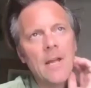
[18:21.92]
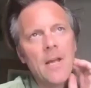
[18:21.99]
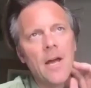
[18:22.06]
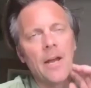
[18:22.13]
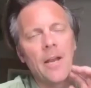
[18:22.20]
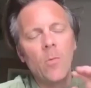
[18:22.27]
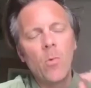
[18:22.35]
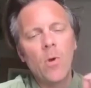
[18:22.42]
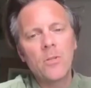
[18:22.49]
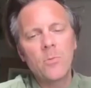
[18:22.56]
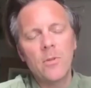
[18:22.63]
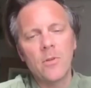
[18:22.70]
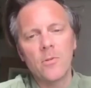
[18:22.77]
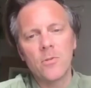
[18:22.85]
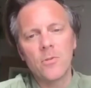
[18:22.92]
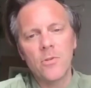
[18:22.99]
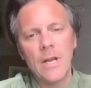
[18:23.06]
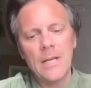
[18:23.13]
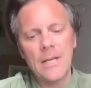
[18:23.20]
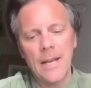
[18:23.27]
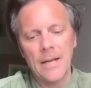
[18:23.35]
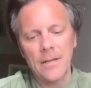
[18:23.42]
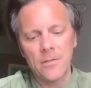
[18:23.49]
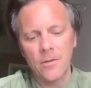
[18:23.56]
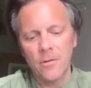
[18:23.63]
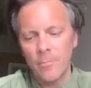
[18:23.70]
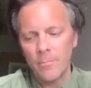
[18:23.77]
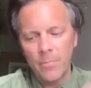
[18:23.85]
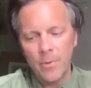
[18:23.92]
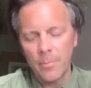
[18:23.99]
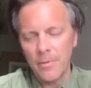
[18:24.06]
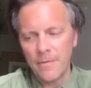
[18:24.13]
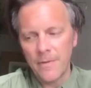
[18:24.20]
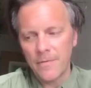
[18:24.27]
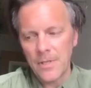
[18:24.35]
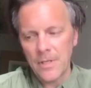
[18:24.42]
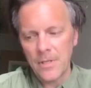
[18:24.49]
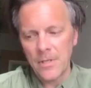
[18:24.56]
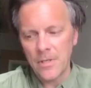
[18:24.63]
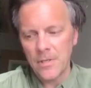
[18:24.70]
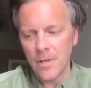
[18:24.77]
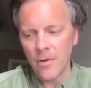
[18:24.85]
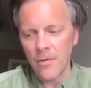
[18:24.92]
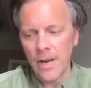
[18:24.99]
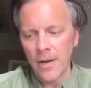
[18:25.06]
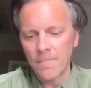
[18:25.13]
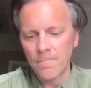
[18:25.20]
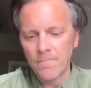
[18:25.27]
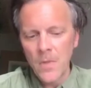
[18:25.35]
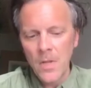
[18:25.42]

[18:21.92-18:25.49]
And I worked with an Australian actor probably 15 years ago now,